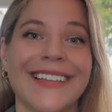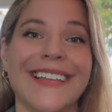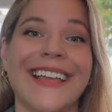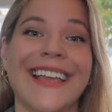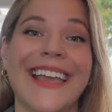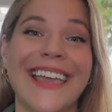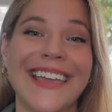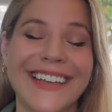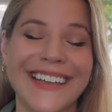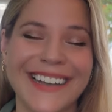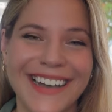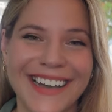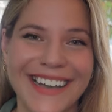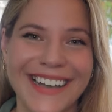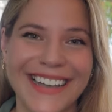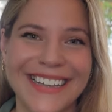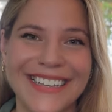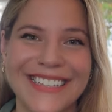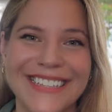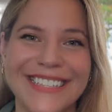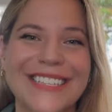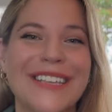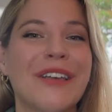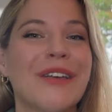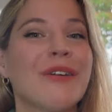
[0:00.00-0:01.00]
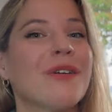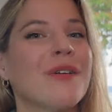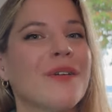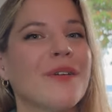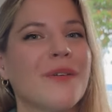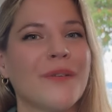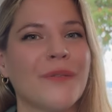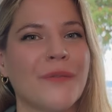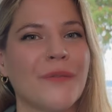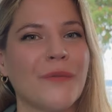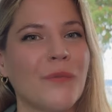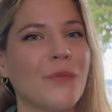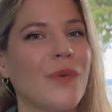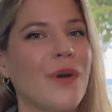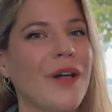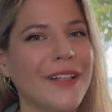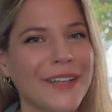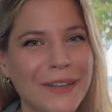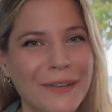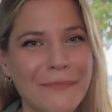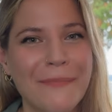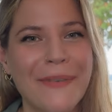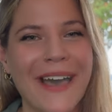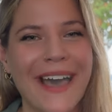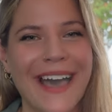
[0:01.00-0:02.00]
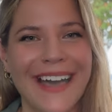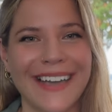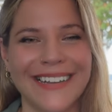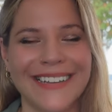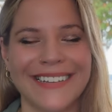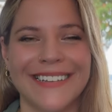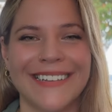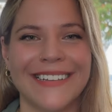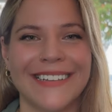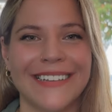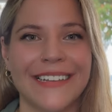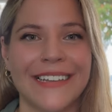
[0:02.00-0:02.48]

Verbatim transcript: Hey guys, welcome back.